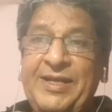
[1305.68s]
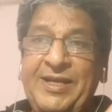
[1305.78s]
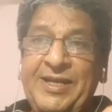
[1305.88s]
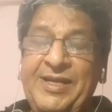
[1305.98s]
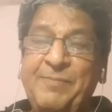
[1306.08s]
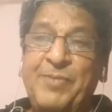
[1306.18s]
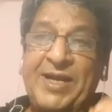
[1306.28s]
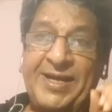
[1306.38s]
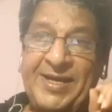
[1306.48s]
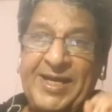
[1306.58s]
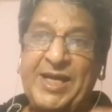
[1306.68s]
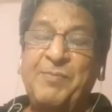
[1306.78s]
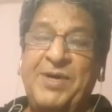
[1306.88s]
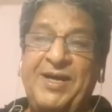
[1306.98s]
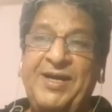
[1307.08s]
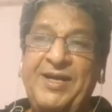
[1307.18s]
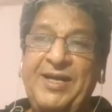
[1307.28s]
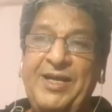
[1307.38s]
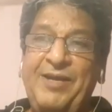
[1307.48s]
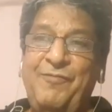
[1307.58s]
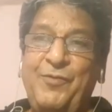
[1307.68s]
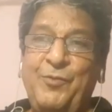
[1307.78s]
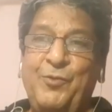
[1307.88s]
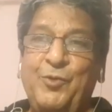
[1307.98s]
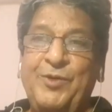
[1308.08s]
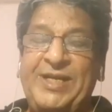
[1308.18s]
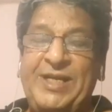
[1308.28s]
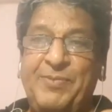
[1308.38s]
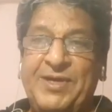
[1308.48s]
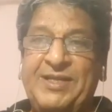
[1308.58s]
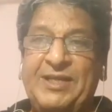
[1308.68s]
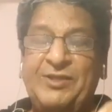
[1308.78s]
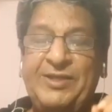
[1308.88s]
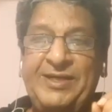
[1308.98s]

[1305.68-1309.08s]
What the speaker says: in pranayama. If you go deeper, the